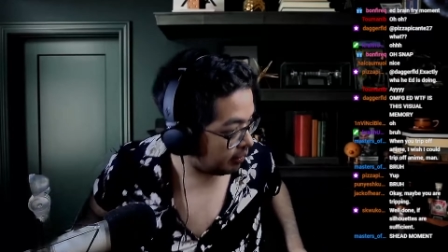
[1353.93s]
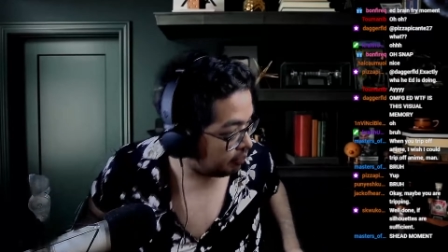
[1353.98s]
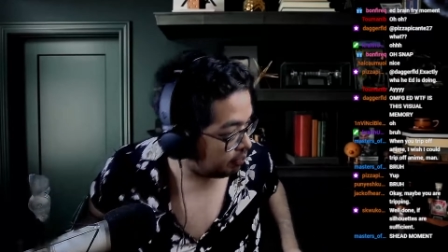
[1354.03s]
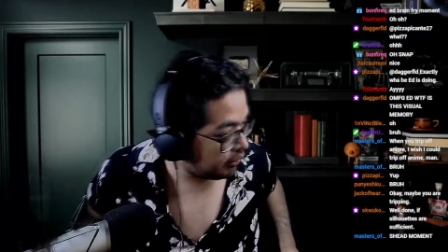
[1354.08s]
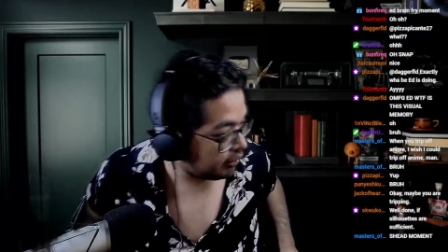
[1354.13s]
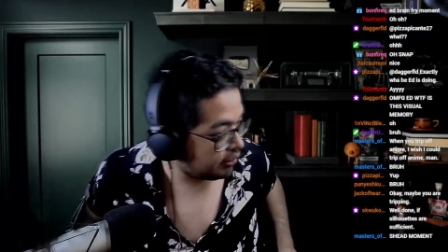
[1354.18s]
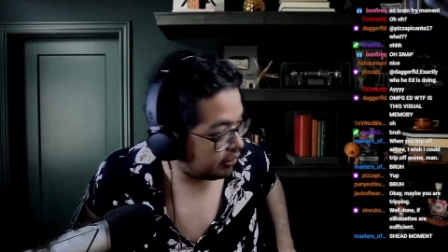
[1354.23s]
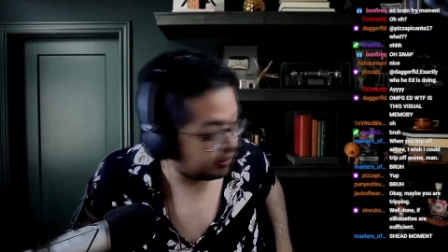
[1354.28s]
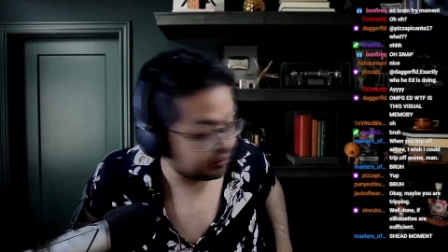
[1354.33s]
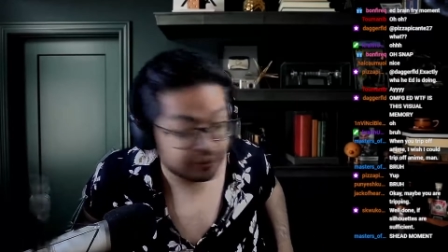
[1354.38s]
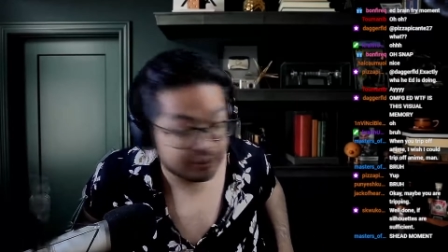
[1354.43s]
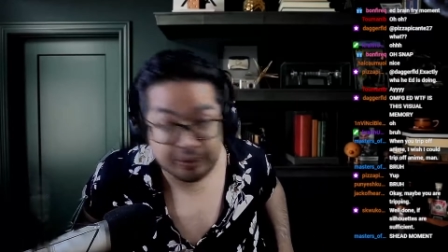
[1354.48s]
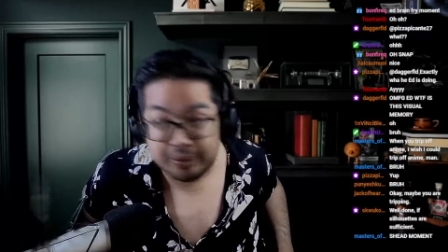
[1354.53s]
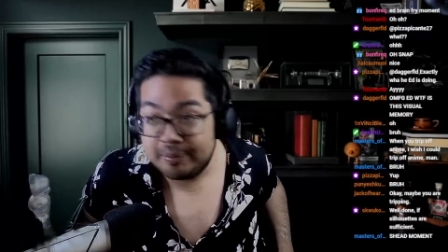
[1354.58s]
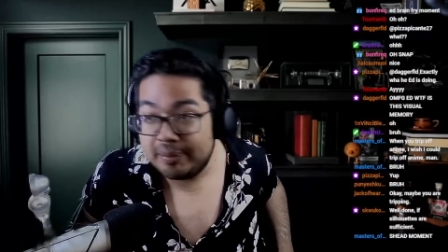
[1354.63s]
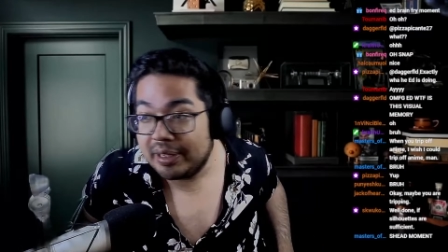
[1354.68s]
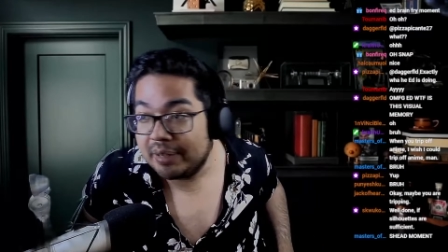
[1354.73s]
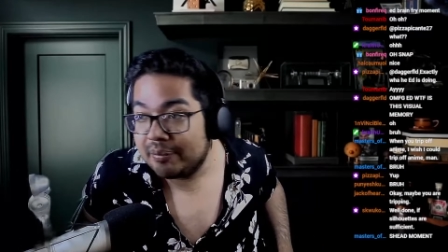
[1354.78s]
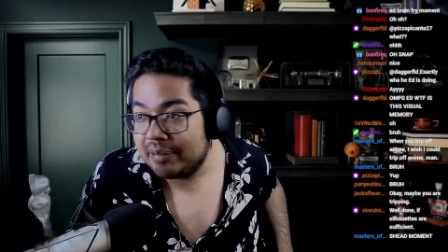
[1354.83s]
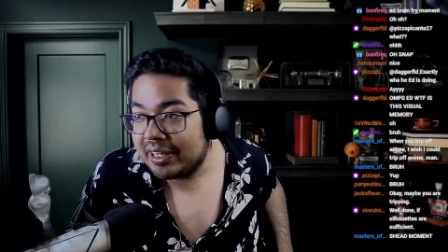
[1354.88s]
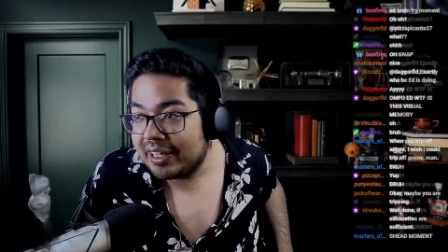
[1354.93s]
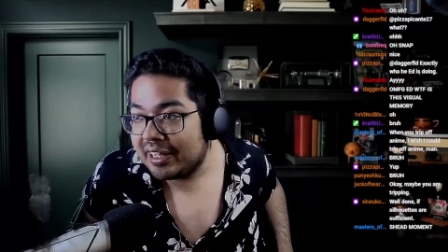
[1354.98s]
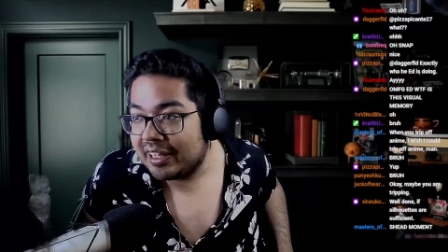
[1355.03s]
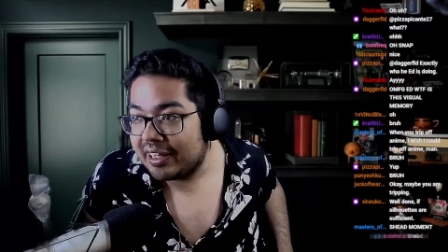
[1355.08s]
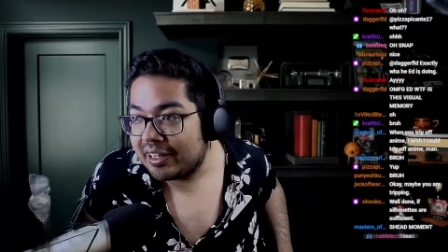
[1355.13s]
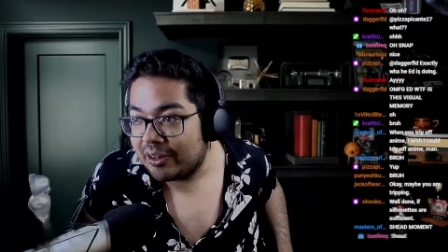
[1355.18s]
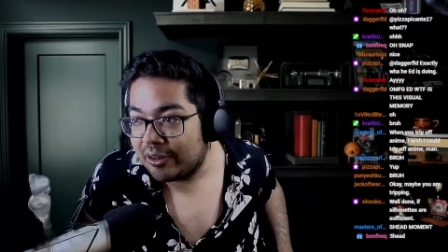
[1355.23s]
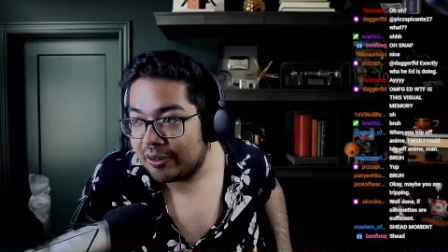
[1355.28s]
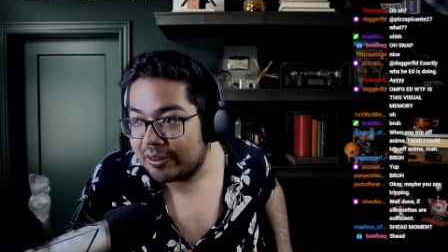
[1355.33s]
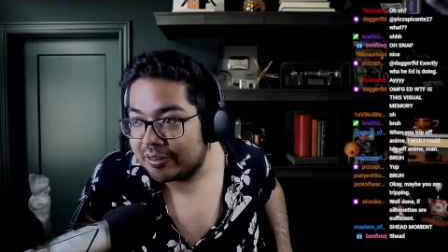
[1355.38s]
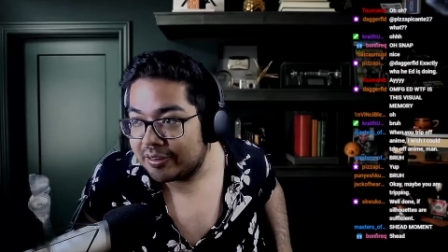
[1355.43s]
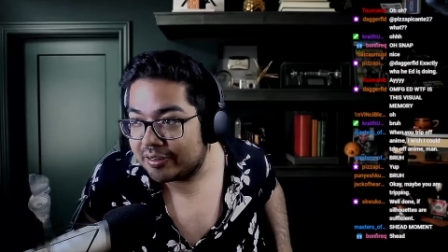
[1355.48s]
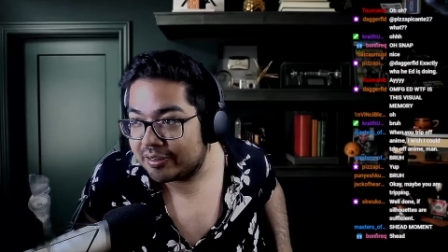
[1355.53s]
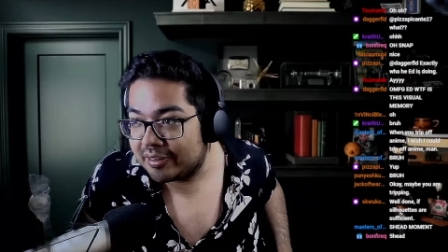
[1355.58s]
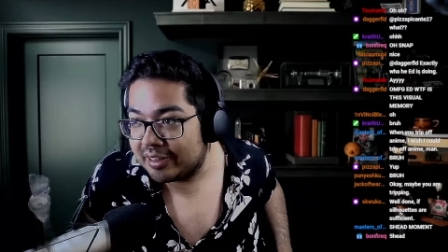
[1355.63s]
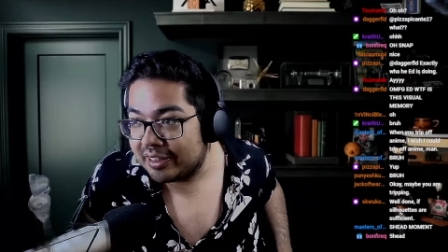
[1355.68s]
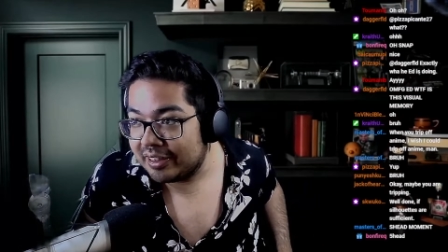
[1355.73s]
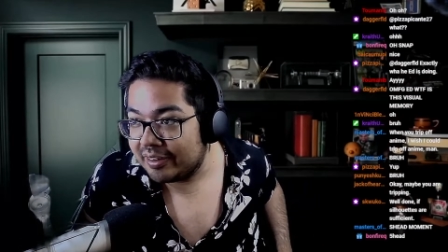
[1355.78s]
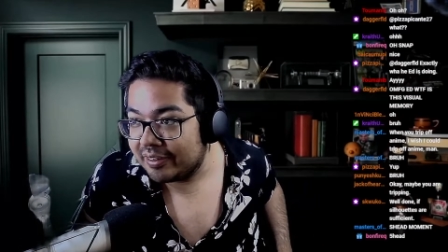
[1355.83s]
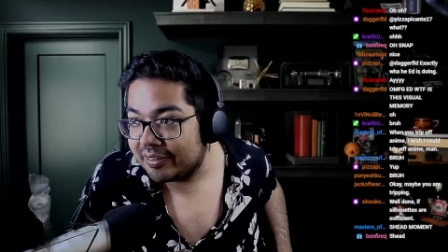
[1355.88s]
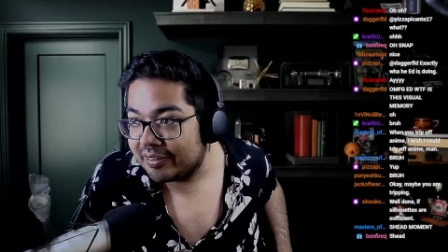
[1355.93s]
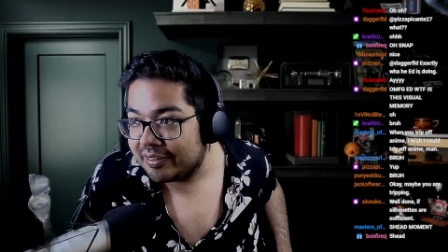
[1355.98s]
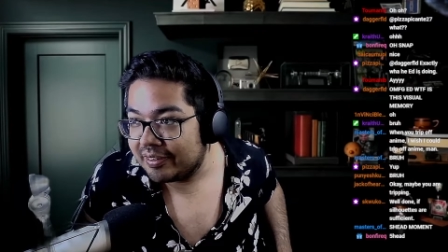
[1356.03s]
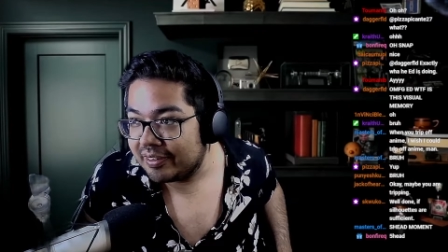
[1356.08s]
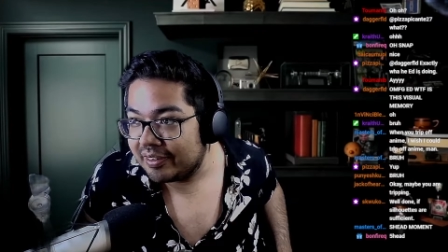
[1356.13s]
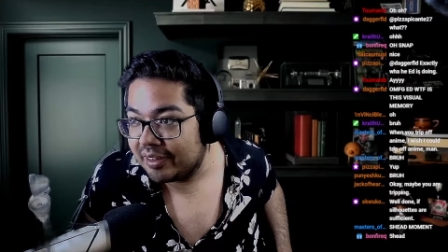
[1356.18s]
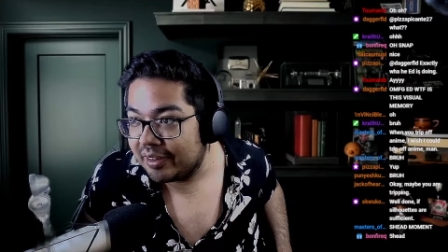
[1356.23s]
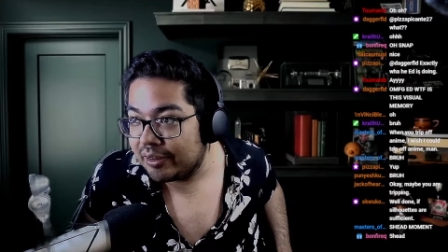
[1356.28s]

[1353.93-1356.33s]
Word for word: Bro, my head hurts now.